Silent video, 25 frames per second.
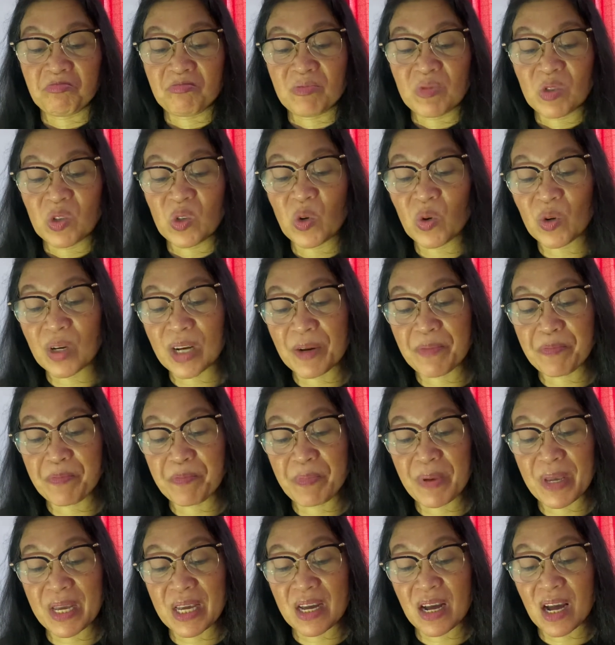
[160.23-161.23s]
you can
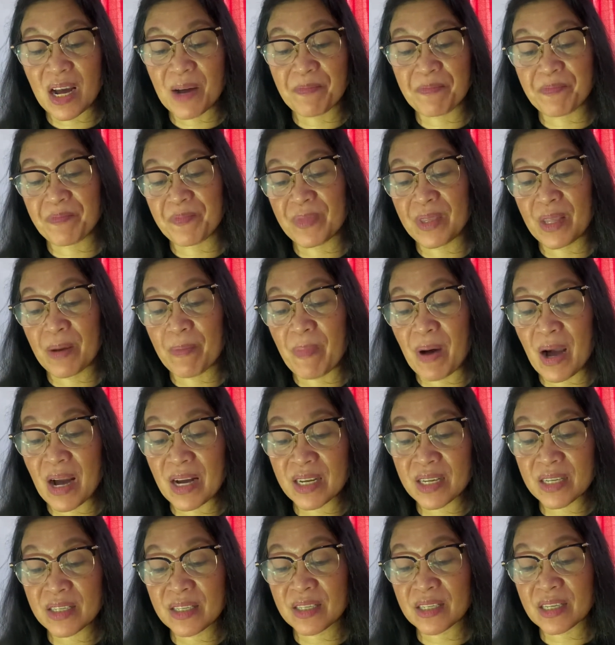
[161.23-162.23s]
pick up the
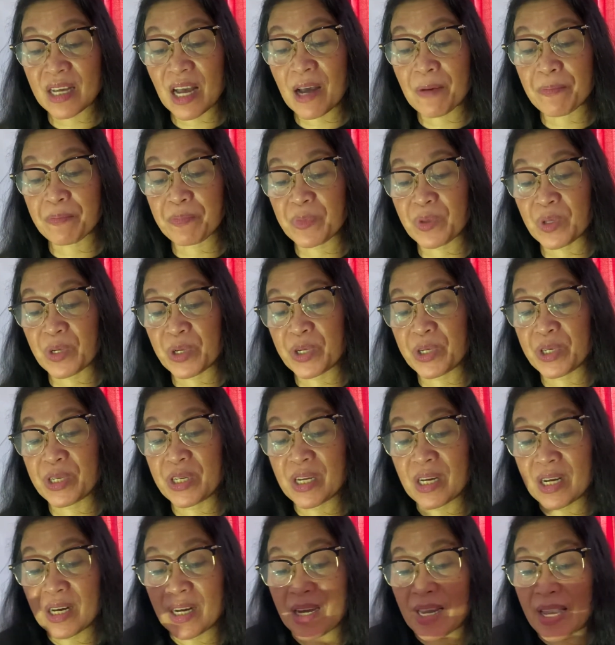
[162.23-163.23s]
baggage after
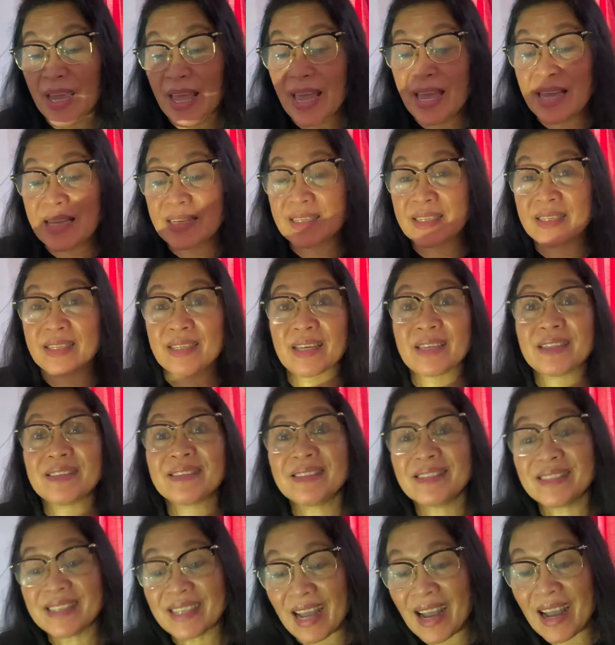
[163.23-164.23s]
the exit
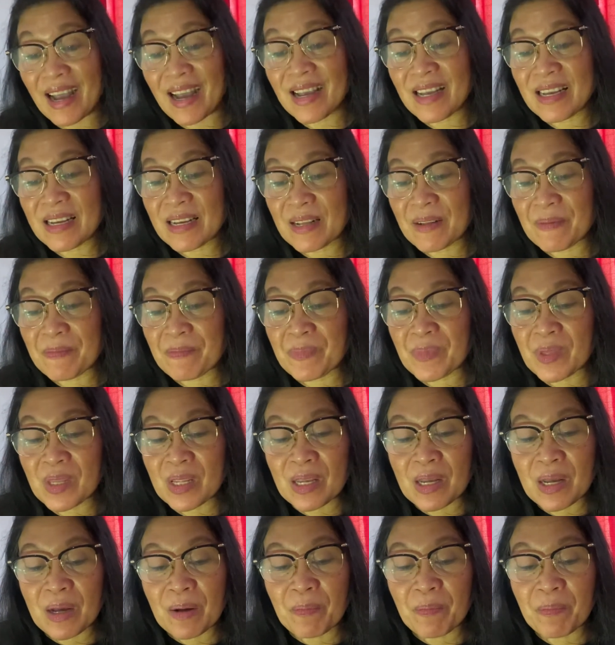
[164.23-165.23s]
na,
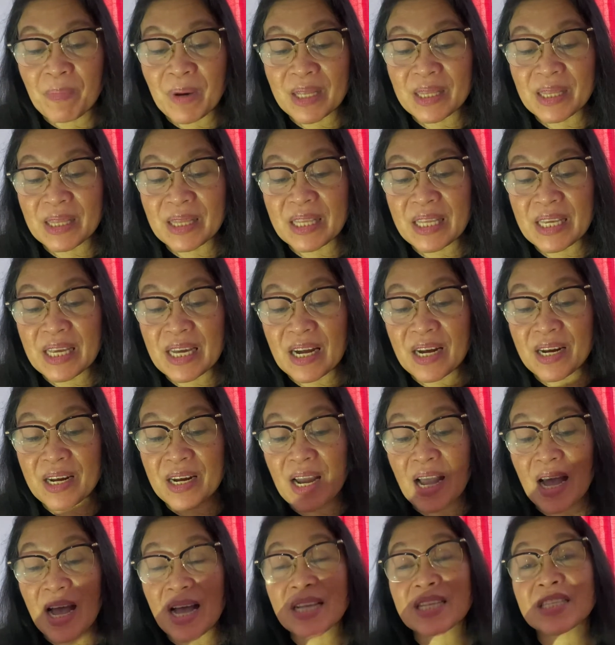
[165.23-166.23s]
but they
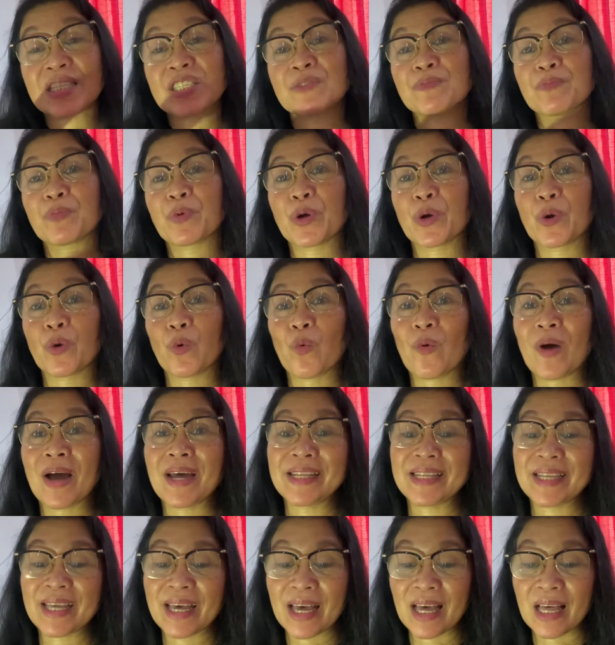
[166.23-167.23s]
are asked for
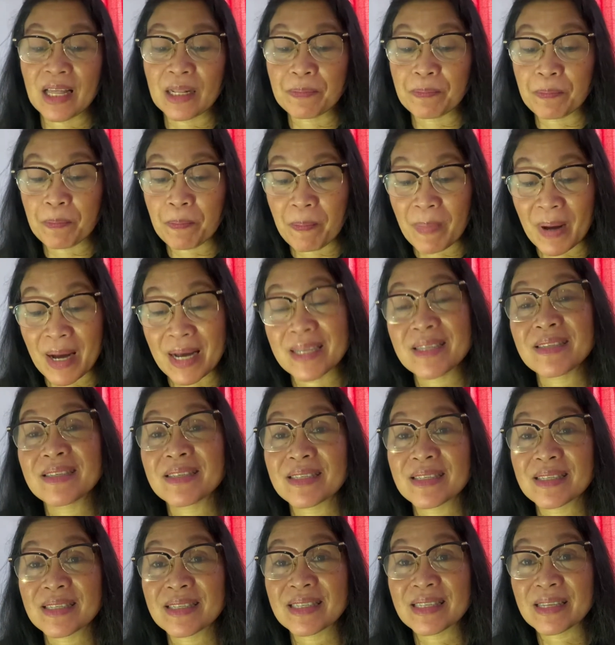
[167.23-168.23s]
One Health
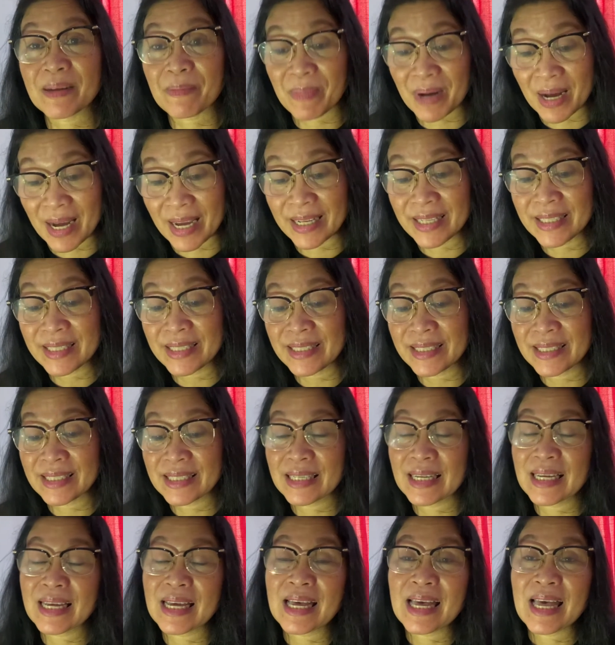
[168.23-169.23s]
Pass naman
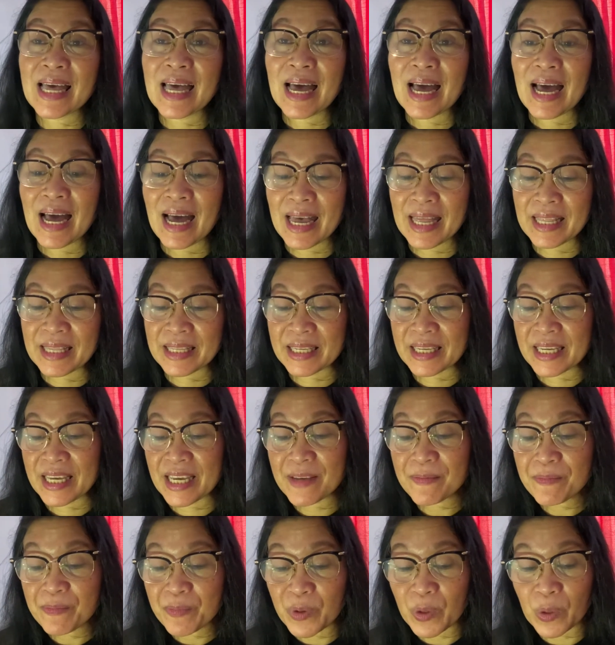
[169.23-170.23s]
and
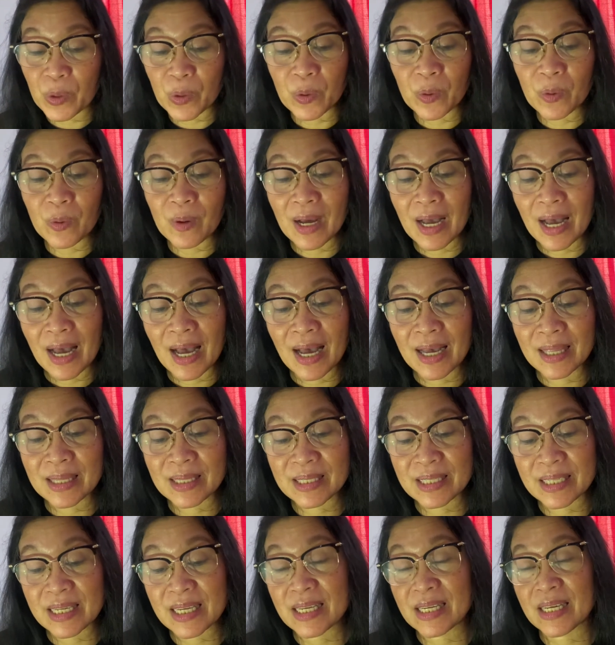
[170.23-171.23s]
give you a
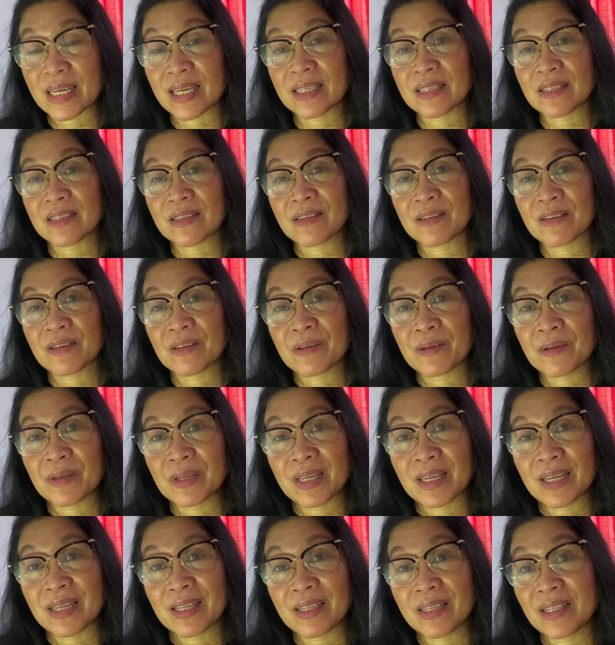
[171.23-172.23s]
ticket,
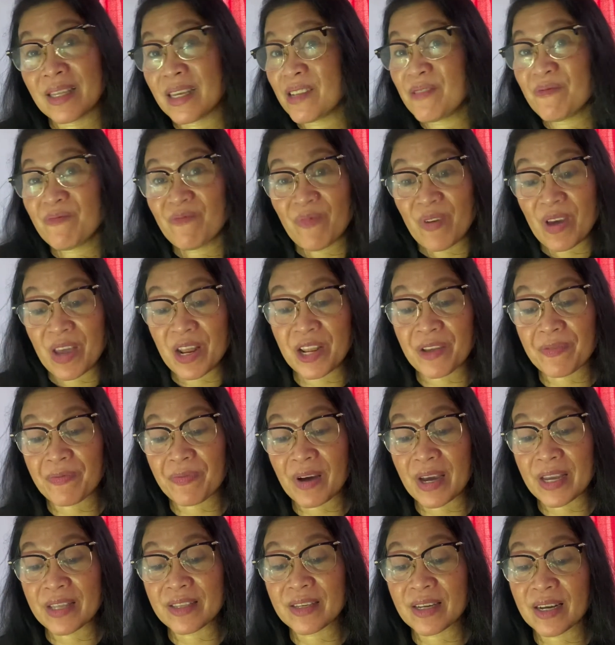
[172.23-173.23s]
then
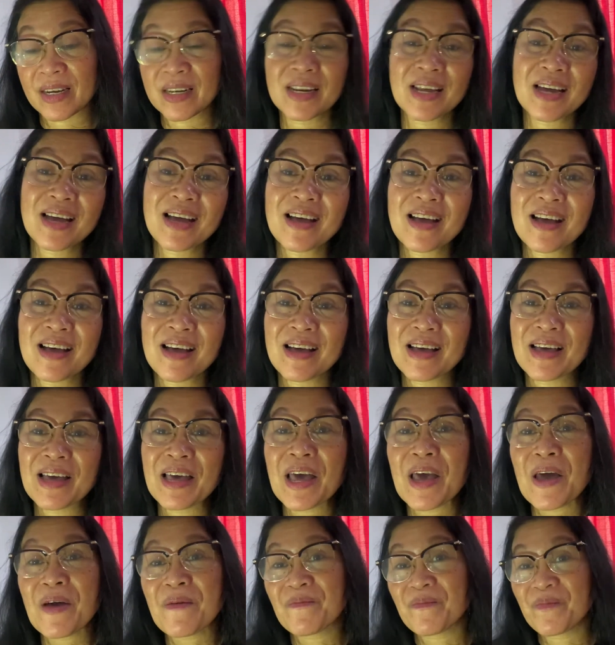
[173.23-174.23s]
verified ka na.
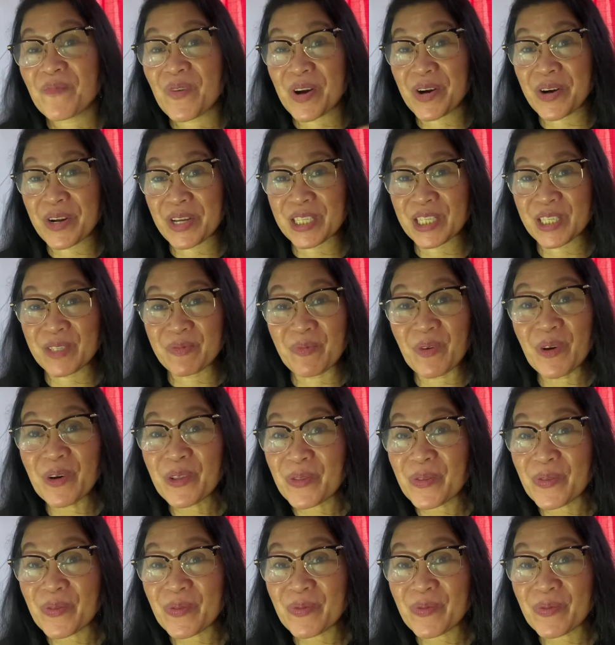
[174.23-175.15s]
Very smooth